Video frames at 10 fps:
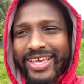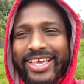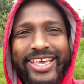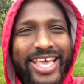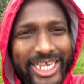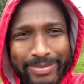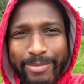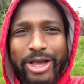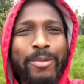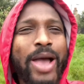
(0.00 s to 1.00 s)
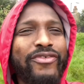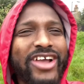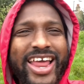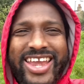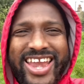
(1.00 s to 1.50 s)
Yes, my big up
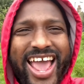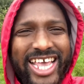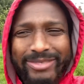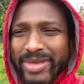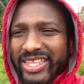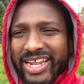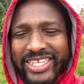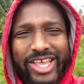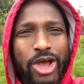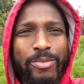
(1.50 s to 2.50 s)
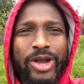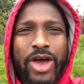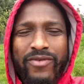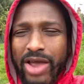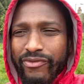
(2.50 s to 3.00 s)
Africa, nice. Me I tell you, say, yo, me
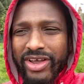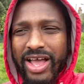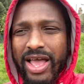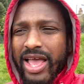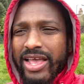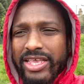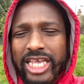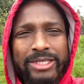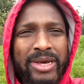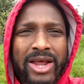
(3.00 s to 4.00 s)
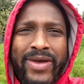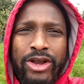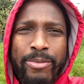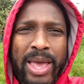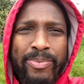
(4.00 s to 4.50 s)
love Africa. Yes, man, right
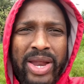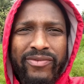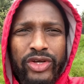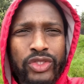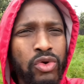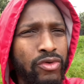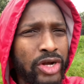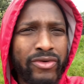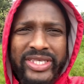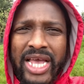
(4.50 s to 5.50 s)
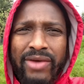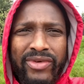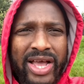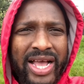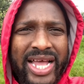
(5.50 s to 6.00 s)
now, me I plan for a tour the rest of
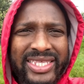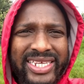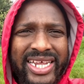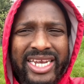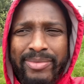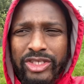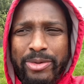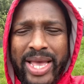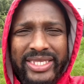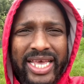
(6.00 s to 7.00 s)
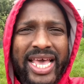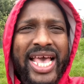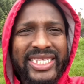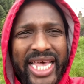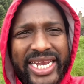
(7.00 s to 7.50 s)
Africa continent. Them. So me I say,
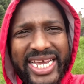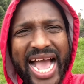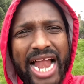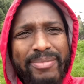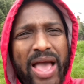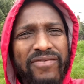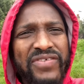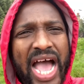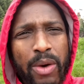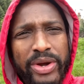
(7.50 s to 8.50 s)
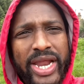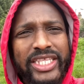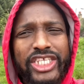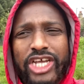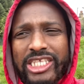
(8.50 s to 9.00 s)
Senegal, me I forward, not
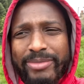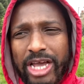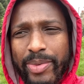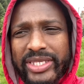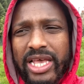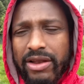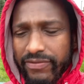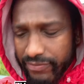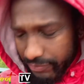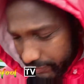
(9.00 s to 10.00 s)
to judge, big up yourself.